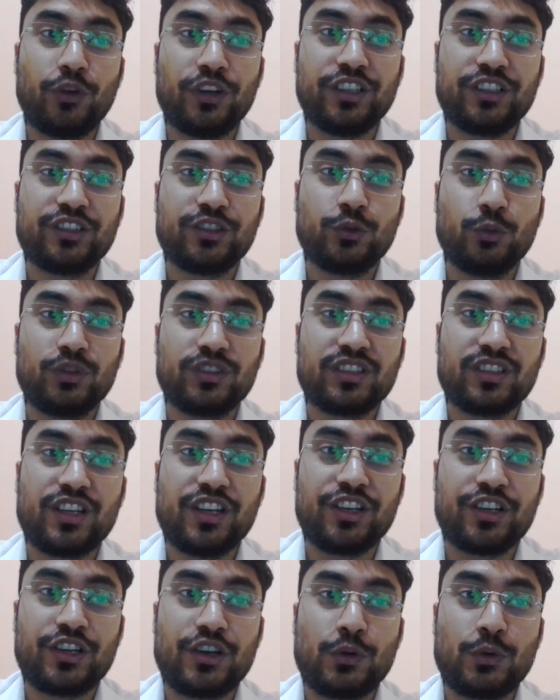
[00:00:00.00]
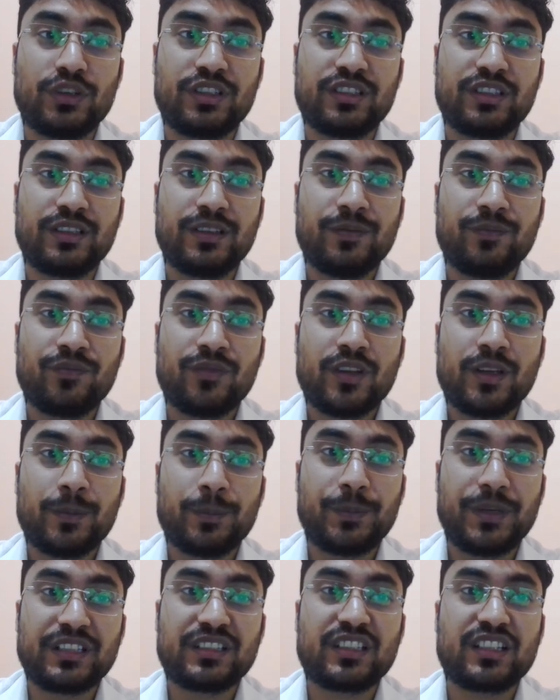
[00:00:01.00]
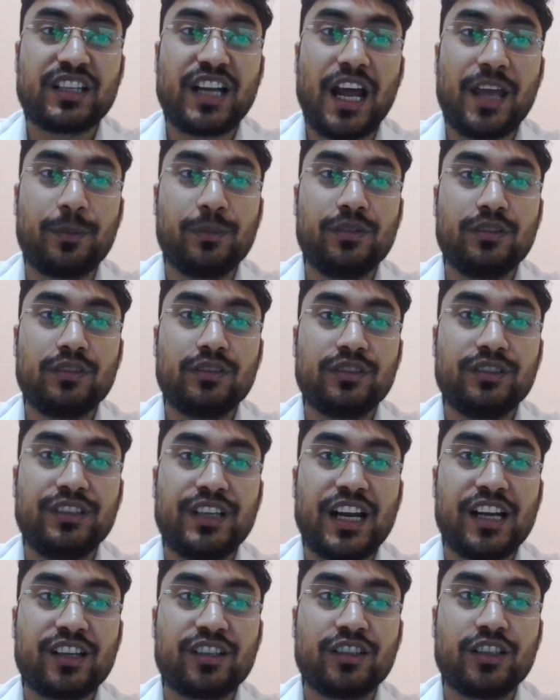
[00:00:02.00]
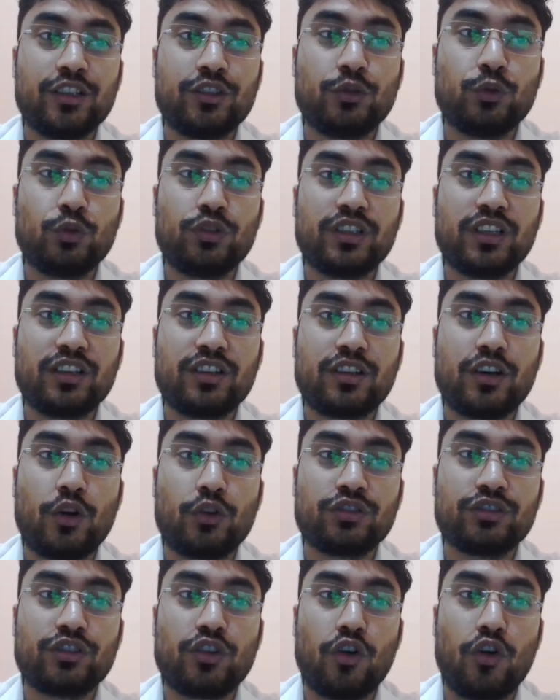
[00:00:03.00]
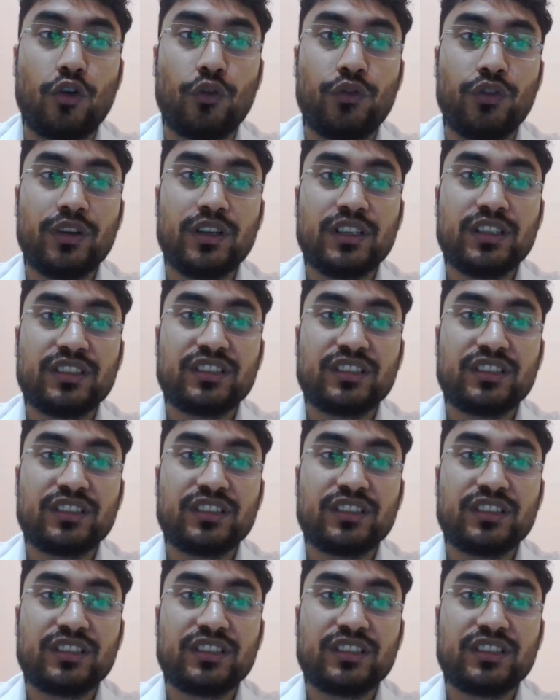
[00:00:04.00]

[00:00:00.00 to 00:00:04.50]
funds to state roads prescribe that the total cost of